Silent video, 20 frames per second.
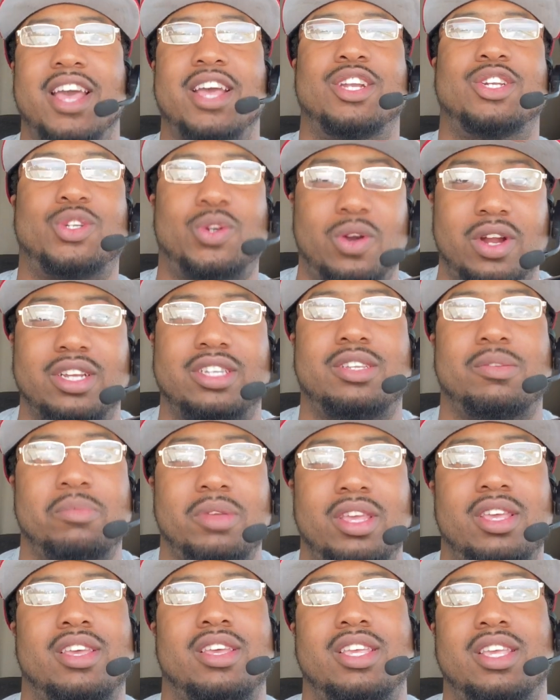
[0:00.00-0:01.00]
Trust me,
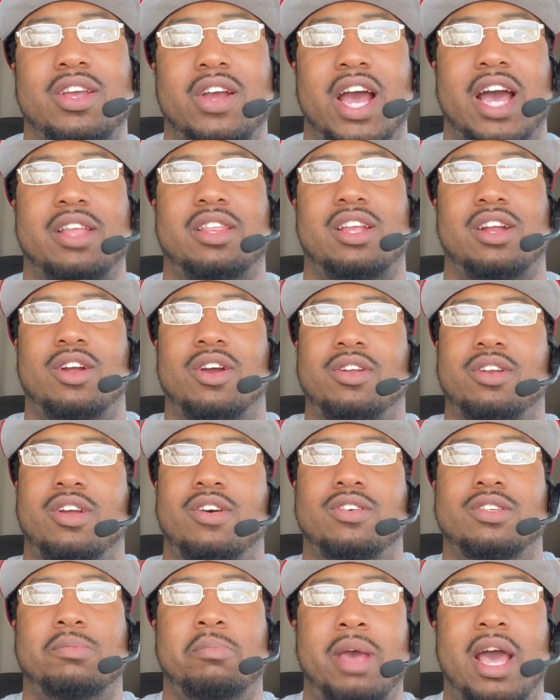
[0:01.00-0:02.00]
you're out there on
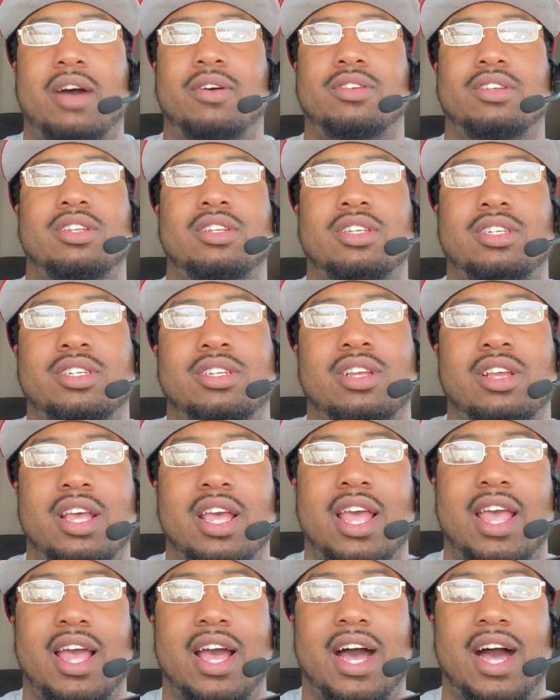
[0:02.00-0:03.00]
those mountains,
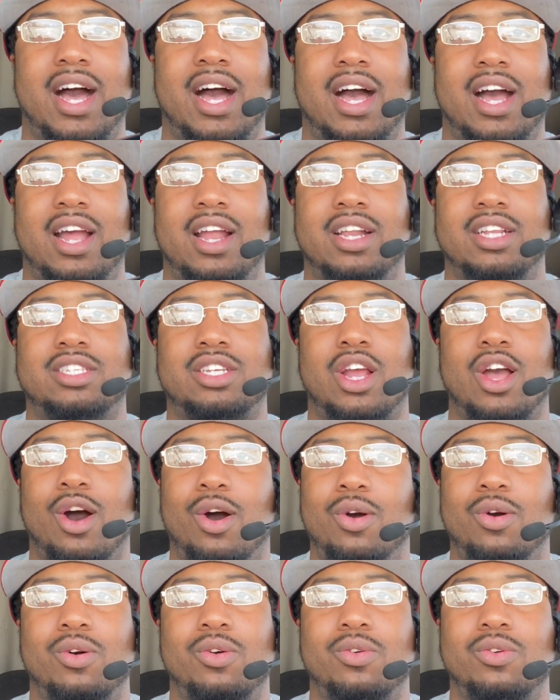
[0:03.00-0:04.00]
it's
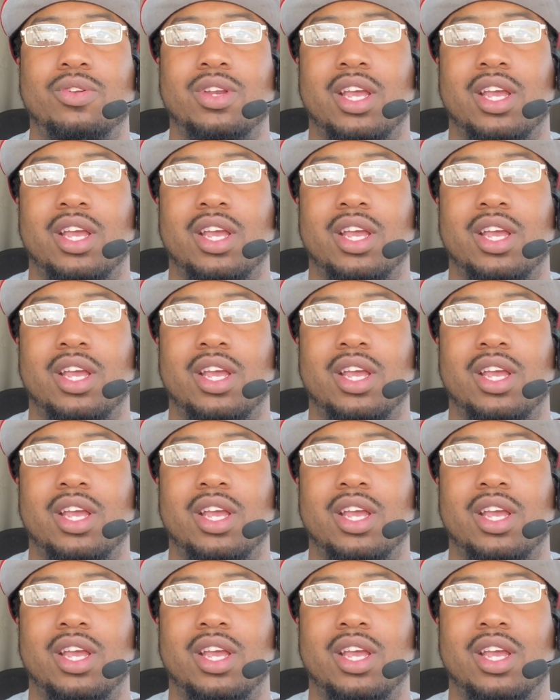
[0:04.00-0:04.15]
cold,